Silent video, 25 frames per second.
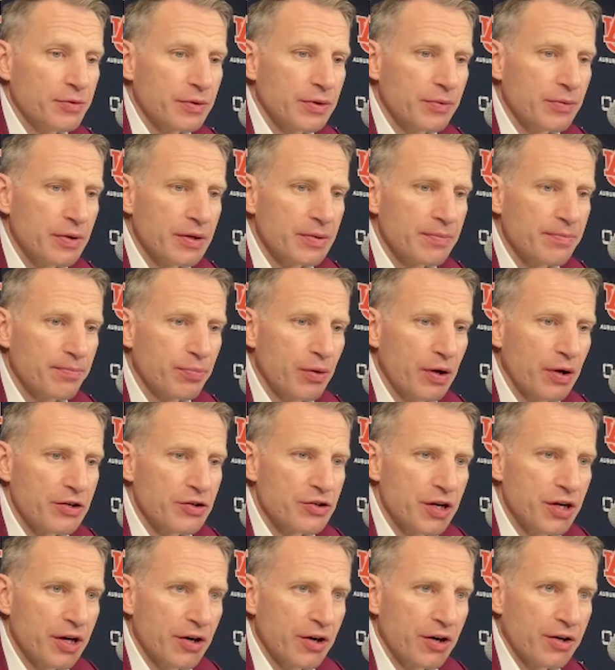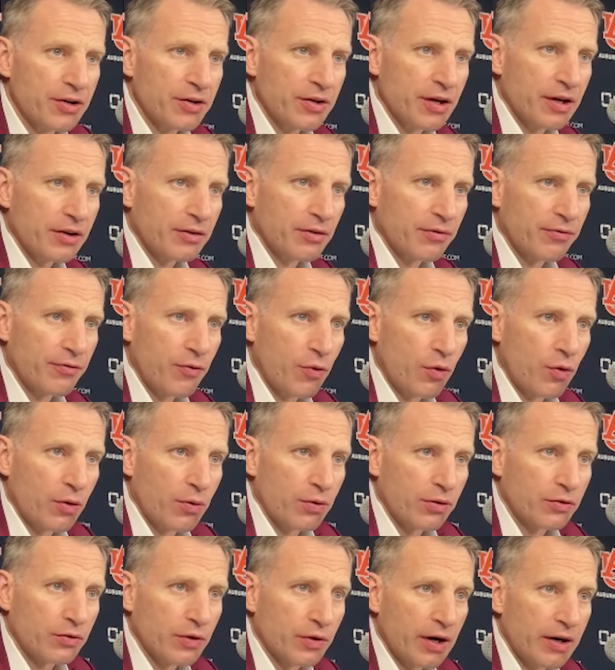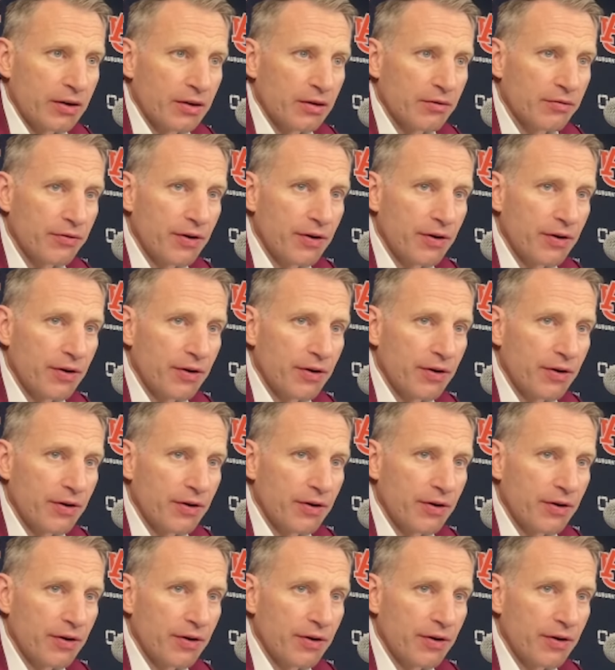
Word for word: We we played Jaron at the four with Grant at the